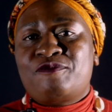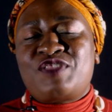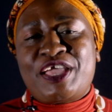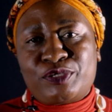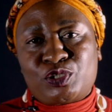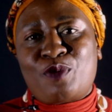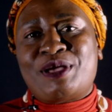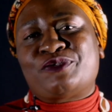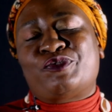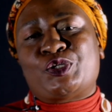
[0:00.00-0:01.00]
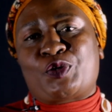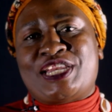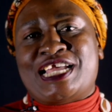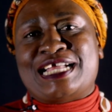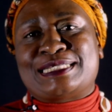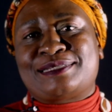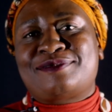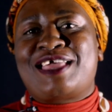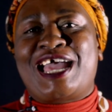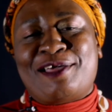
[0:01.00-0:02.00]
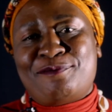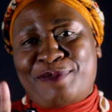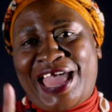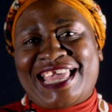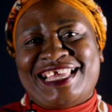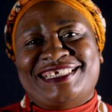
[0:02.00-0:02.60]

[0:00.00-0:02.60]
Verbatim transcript: Thank you so much for joining us. Bye.